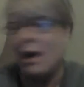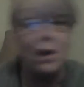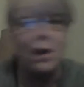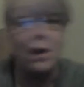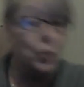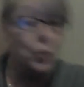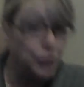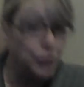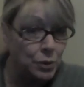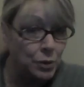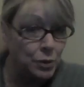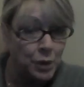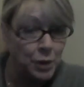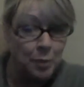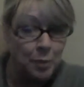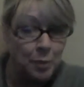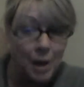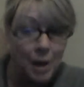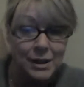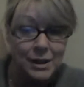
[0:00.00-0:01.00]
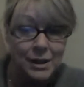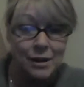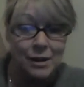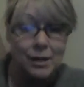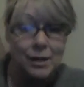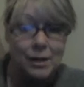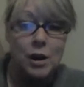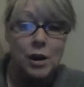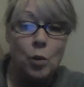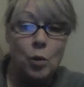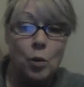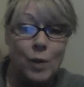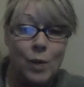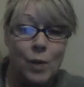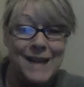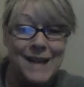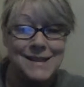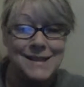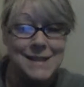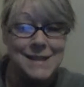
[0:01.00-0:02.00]
you or your partner.
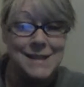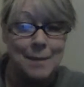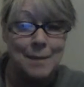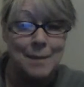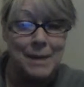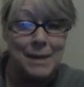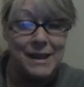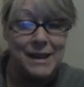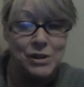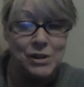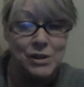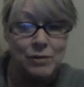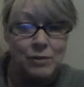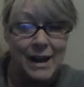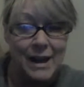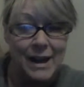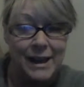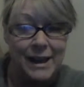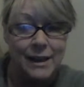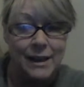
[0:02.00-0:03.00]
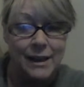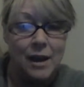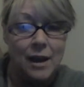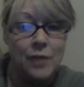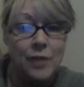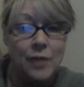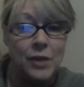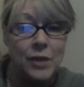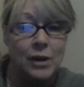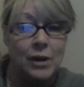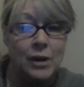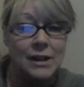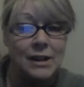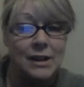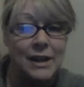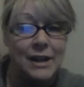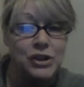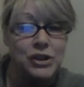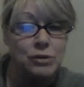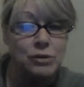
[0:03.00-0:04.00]
When somebody is ready, they're going to
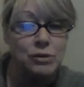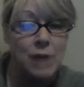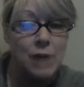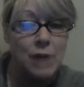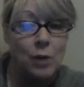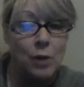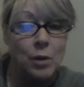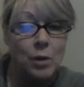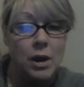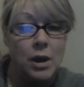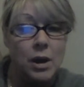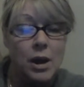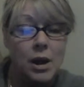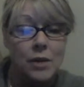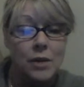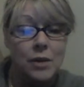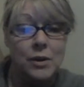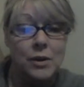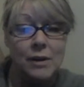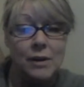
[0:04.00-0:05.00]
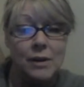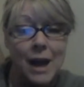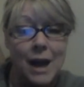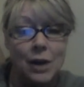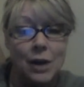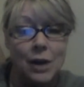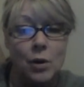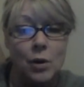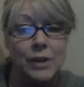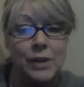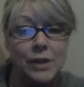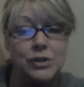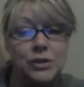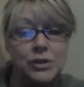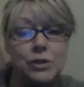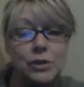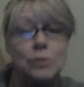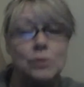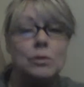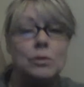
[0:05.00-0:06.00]
let you know. They're not going
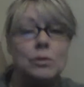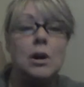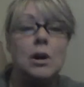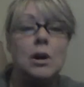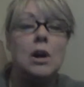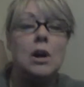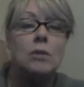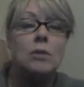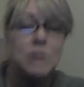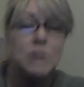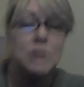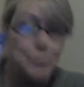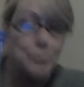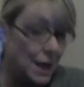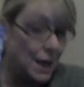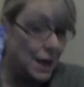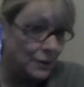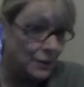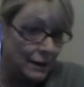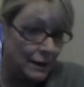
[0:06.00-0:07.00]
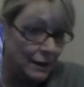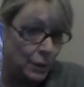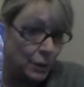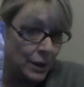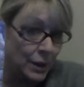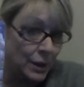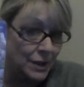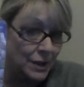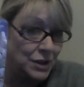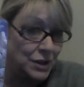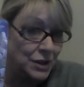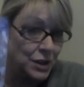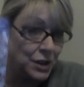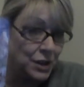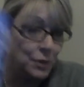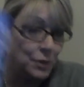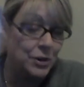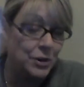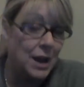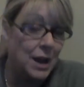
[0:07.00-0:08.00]
to respond very quickly to you.
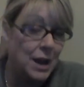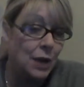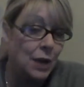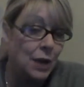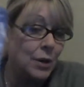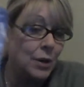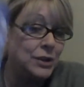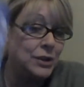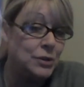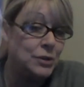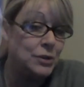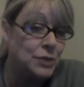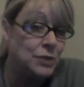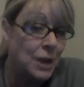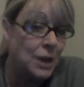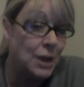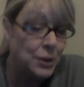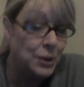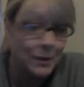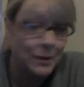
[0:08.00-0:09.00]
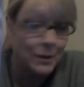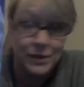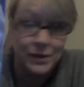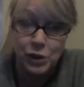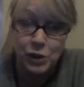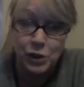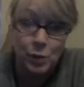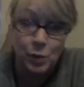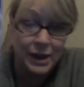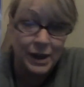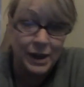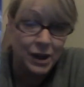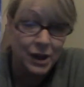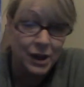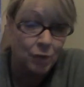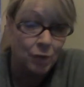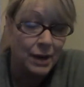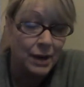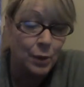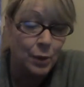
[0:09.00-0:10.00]
They're not going to tell you everything you want to
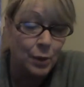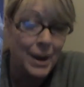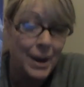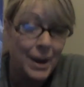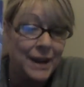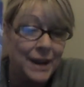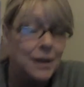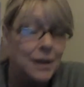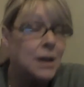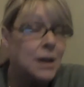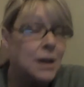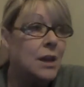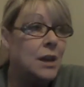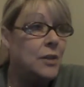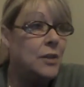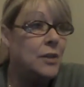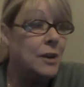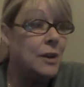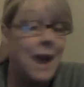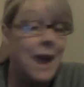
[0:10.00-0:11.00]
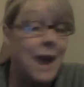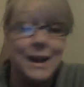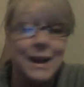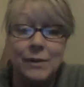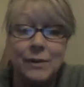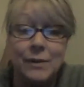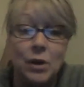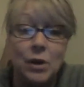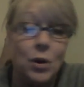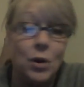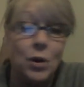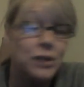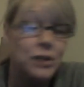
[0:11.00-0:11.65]
hear right away. They're not even going